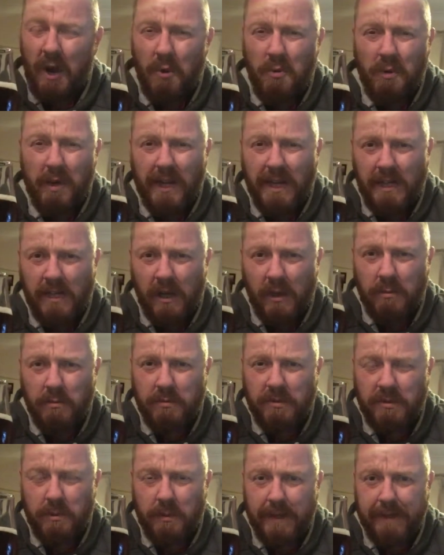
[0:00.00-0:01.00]
oaky
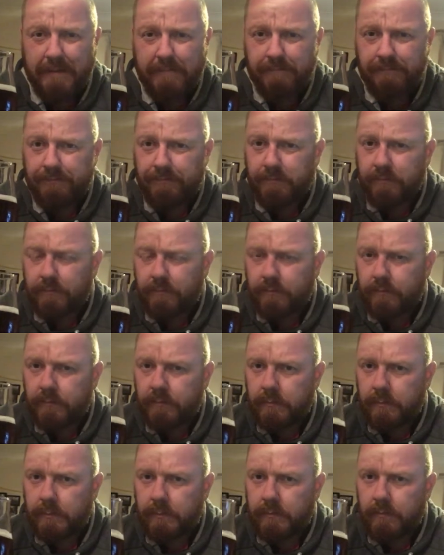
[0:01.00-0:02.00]
note to it.
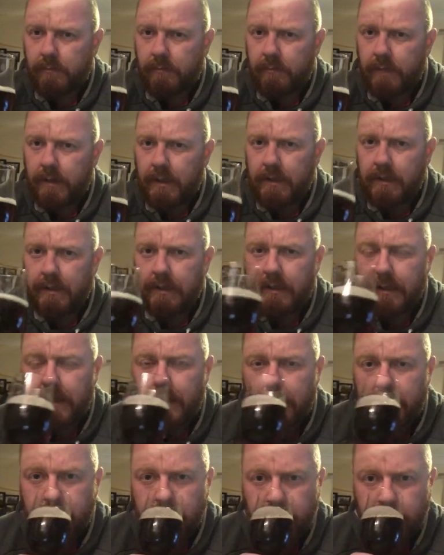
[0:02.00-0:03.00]

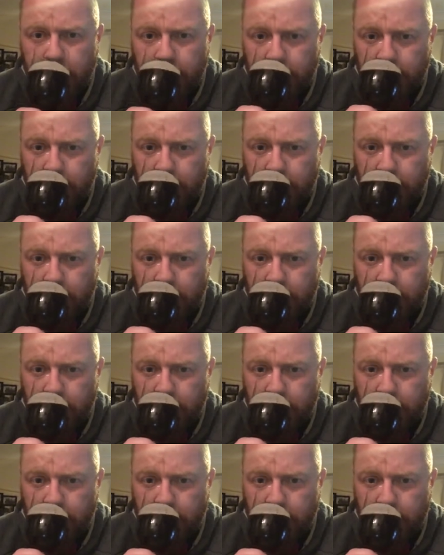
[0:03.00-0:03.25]
Um,